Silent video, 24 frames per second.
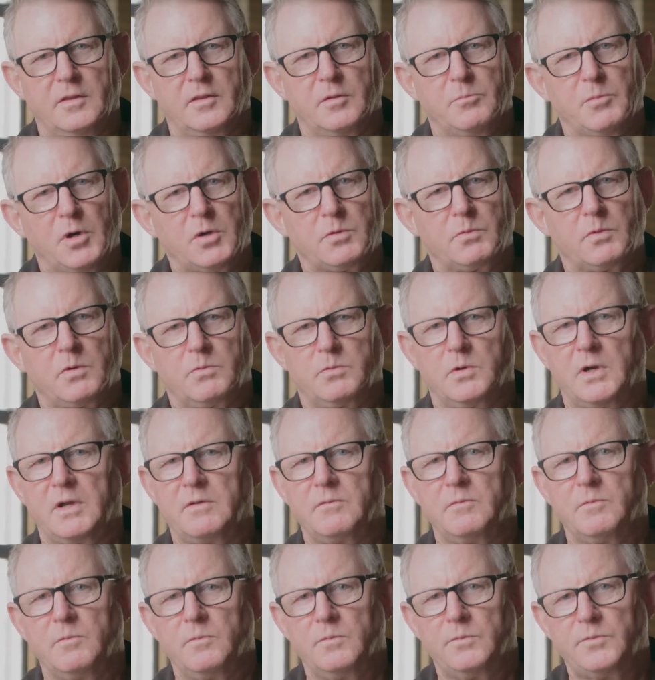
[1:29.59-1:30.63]
the motor will
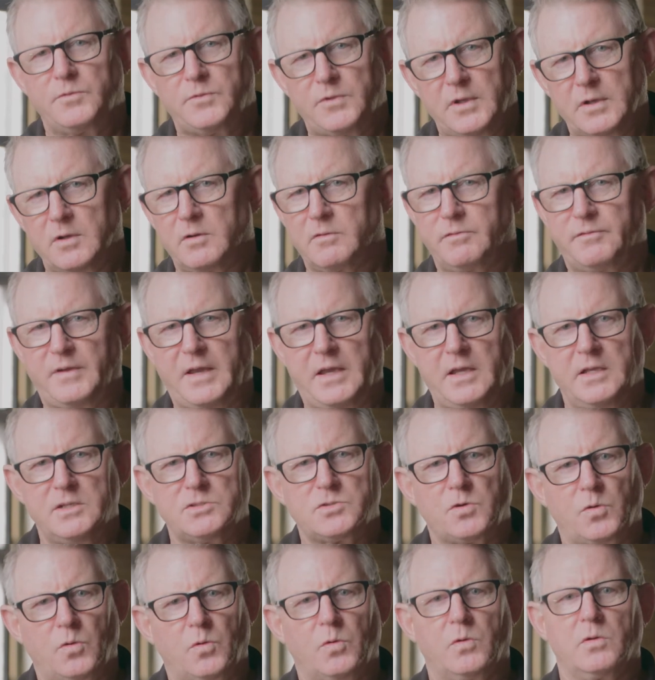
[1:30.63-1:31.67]
run single
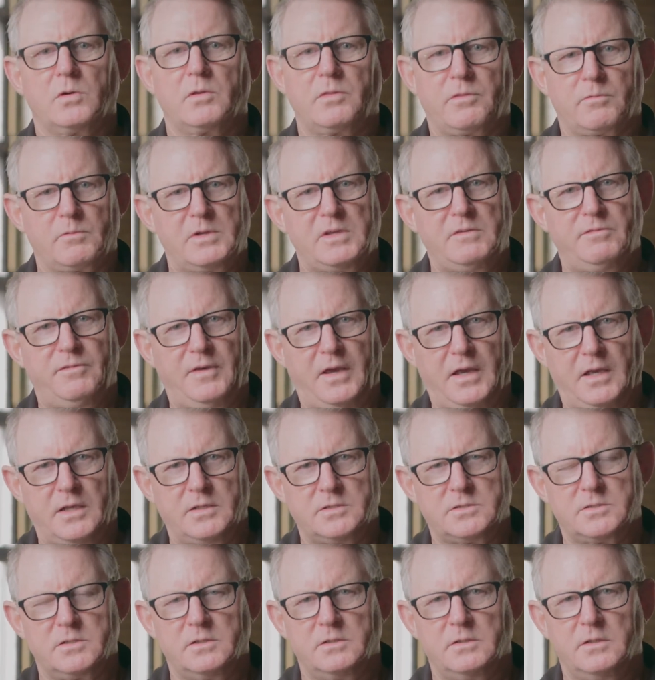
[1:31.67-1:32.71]
phase or
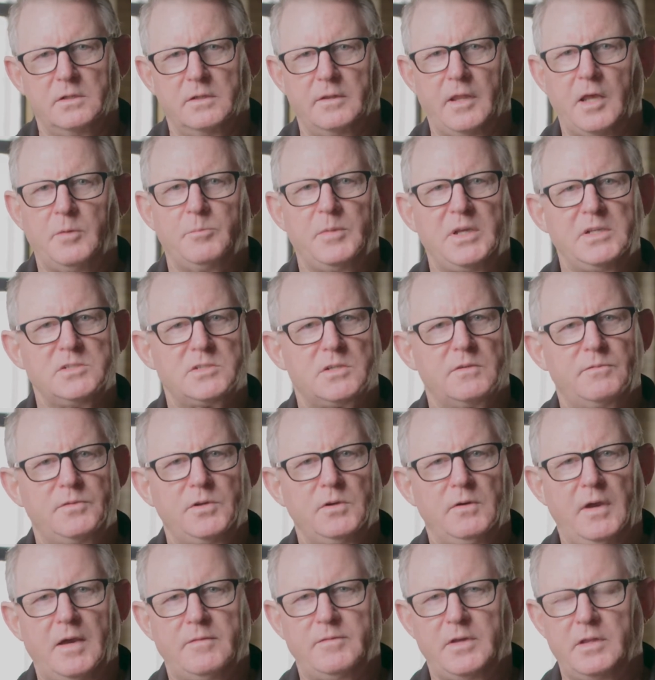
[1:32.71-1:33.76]
three-phase. That means if
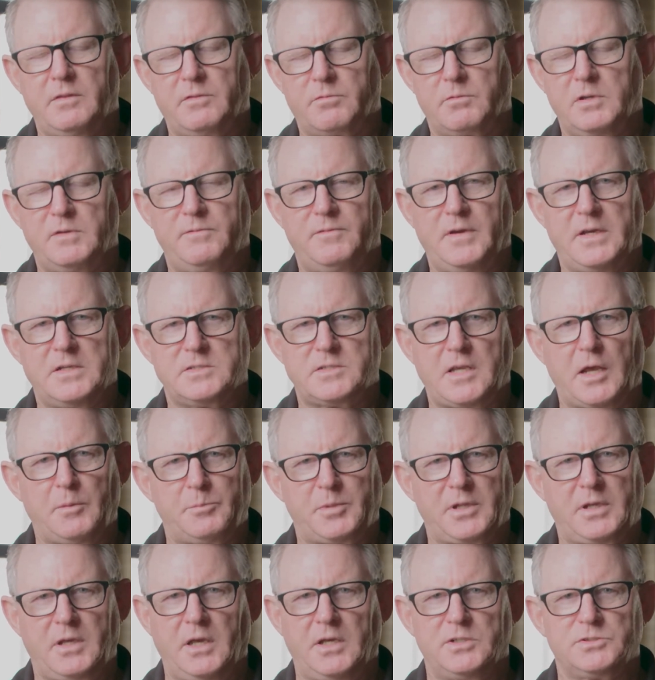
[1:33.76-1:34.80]
you have a three-phase
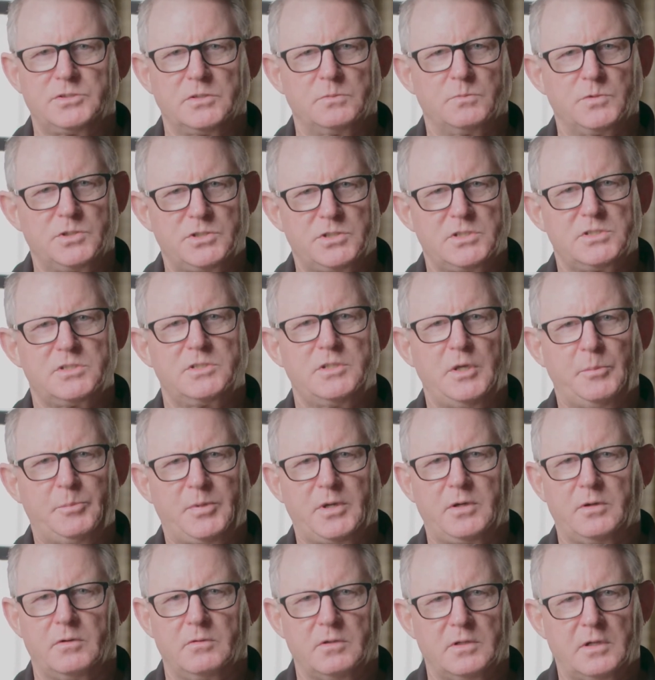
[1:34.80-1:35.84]
application, which is
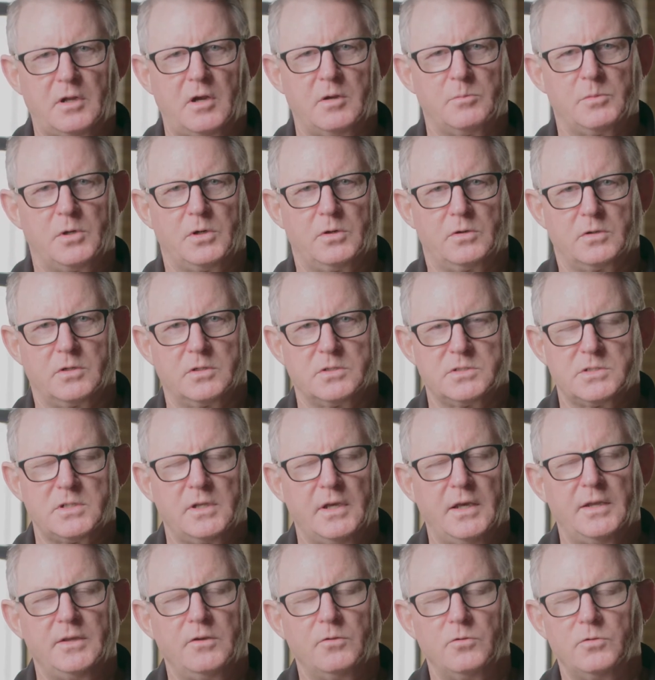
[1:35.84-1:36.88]
typical in our motors,
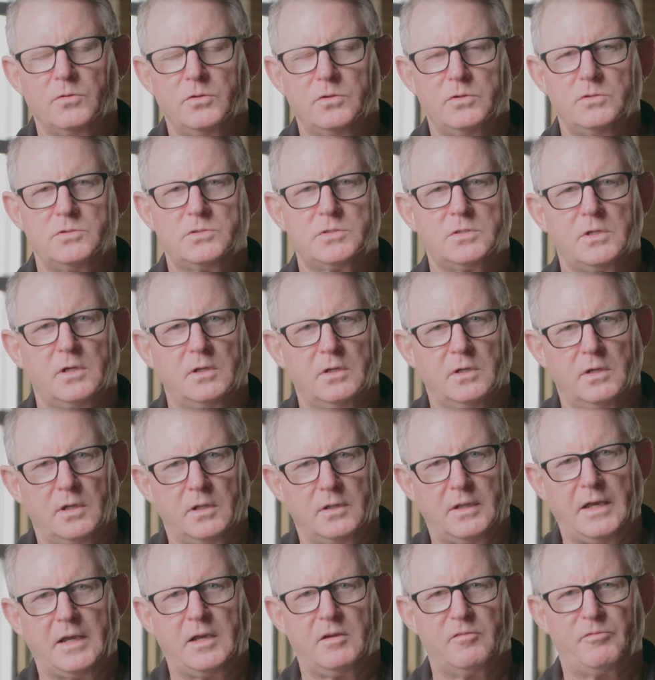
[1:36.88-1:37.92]
and you lose a
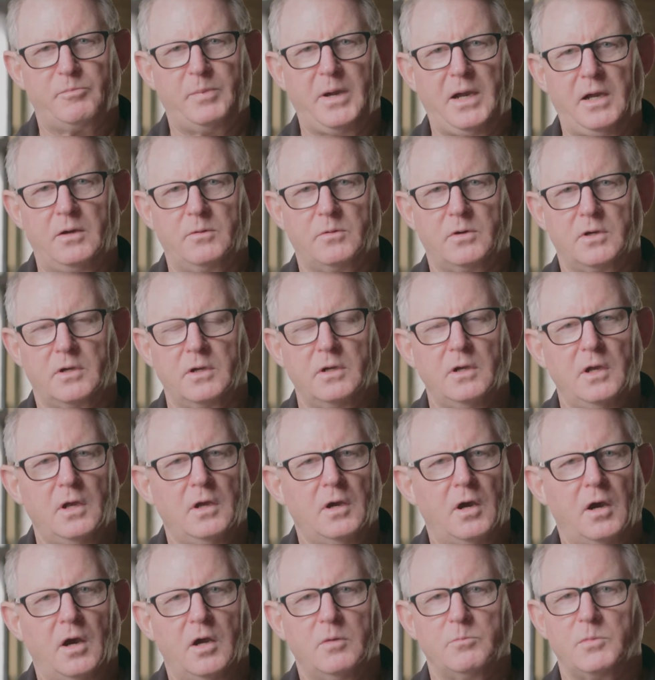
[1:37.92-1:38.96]
leg of power,
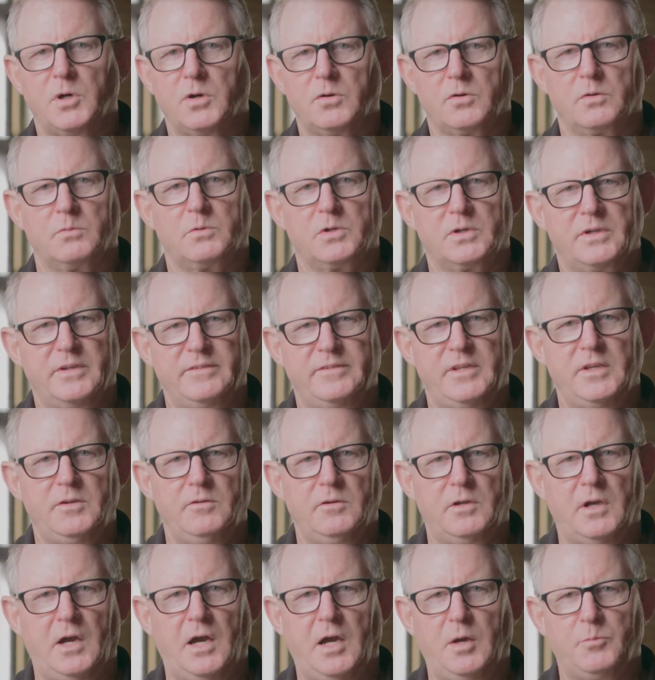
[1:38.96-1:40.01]
our motor will
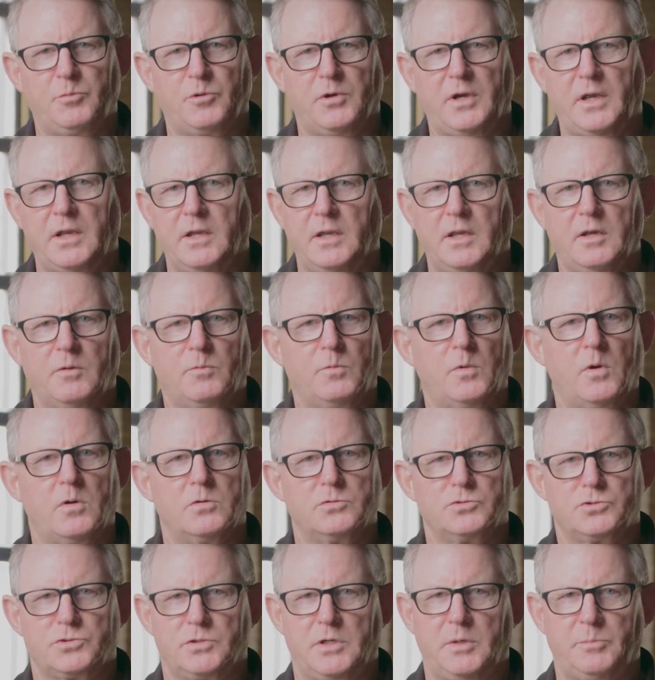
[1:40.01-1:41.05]
continue to operate. It
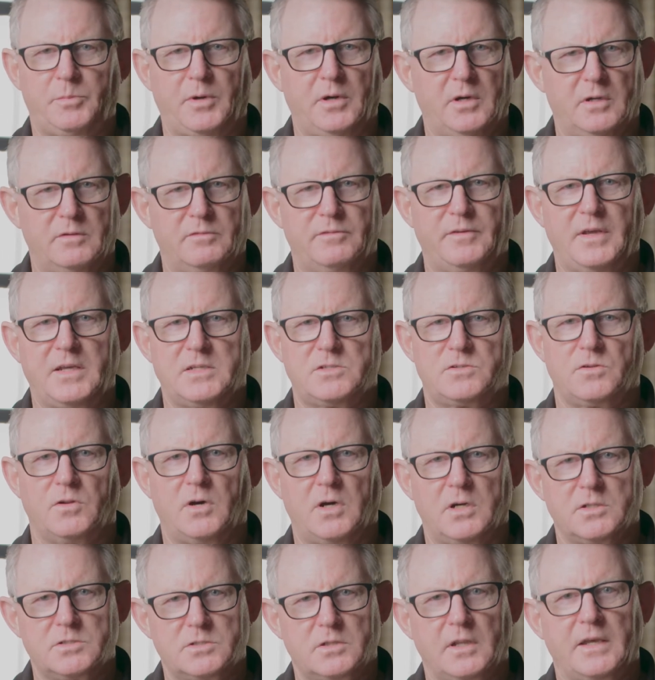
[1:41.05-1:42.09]
won't trip on phase
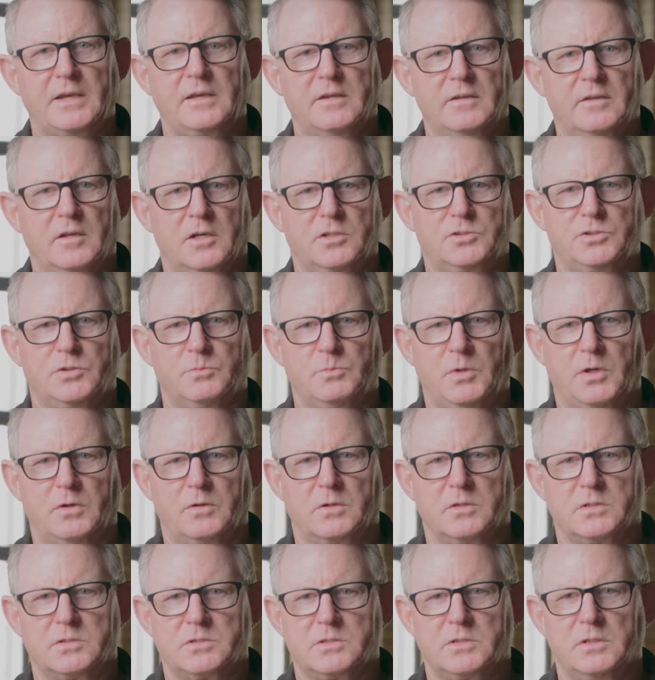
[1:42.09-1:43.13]
loss like induction
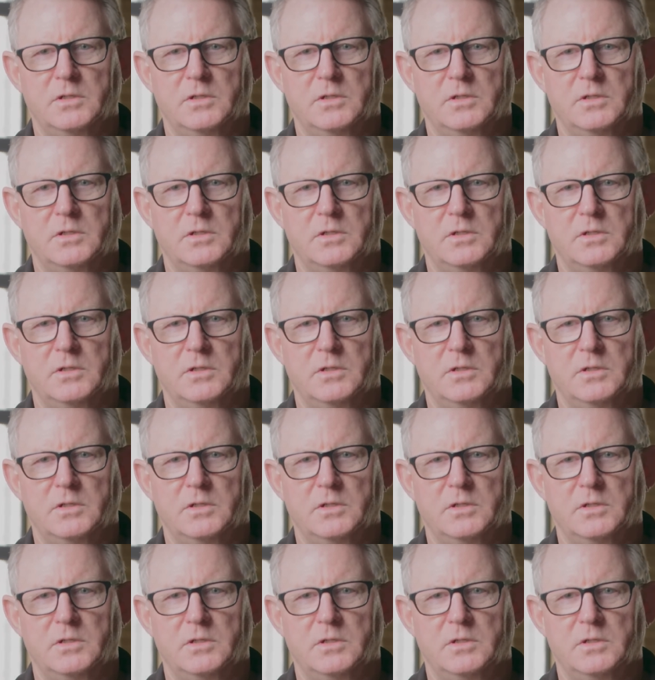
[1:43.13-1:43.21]
motors.